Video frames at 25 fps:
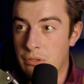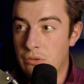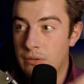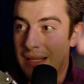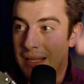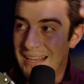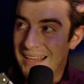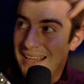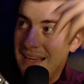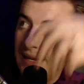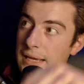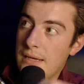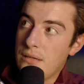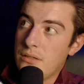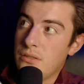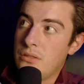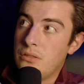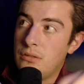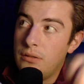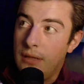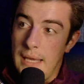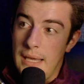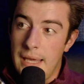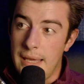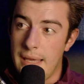that connects to
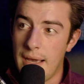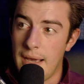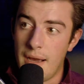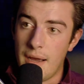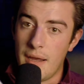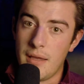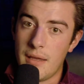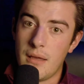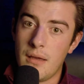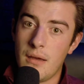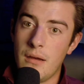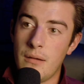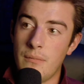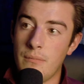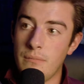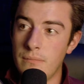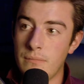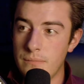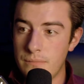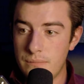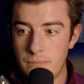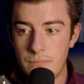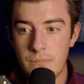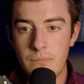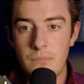the AI
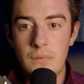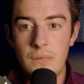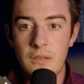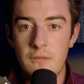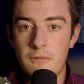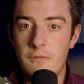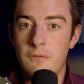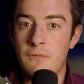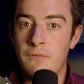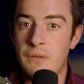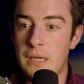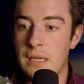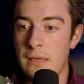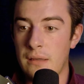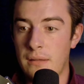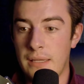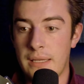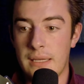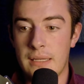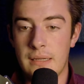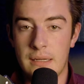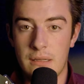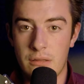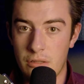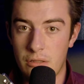via like an
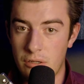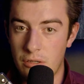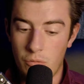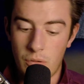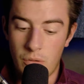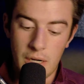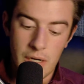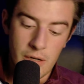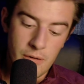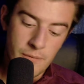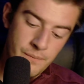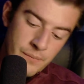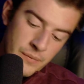Ethernet wire.